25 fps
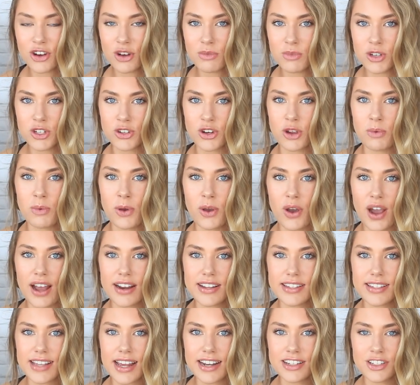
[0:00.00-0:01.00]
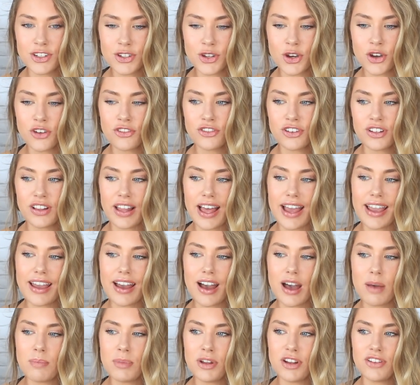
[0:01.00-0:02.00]
from Showpo, I decided to go for
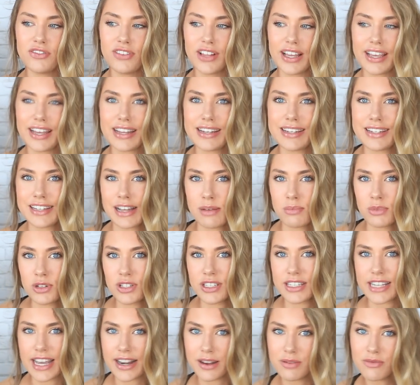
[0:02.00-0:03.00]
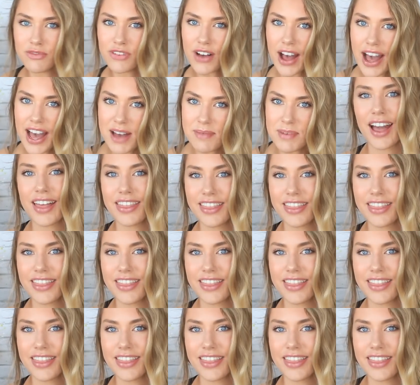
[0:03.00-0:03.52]
like a bit of like a double denim vibe.